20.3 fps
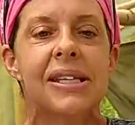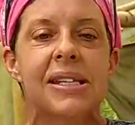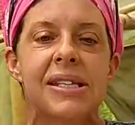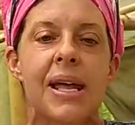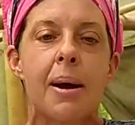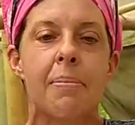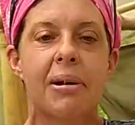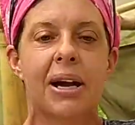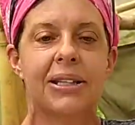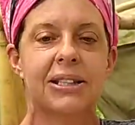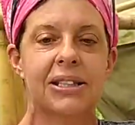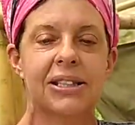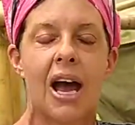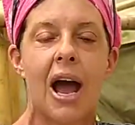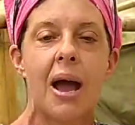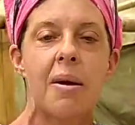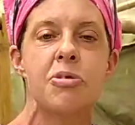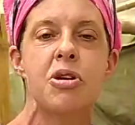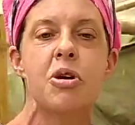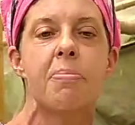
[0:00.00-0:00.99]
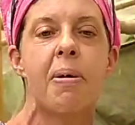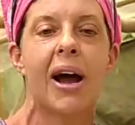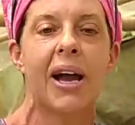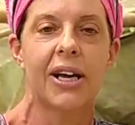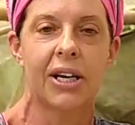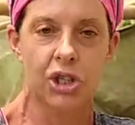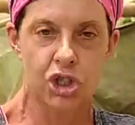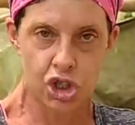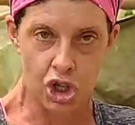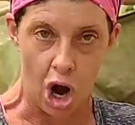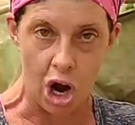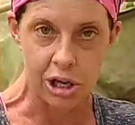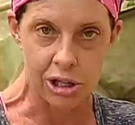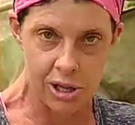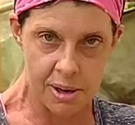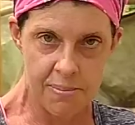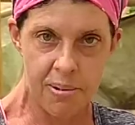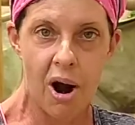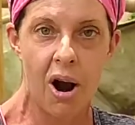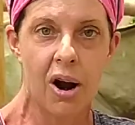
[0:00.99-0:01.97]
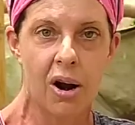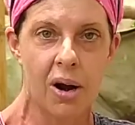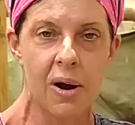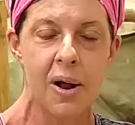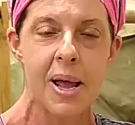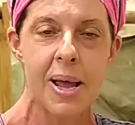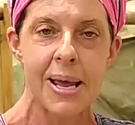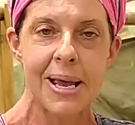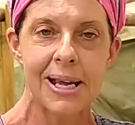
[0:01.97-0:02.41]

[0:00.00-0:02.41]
is that by the time you buy a chocolate bar,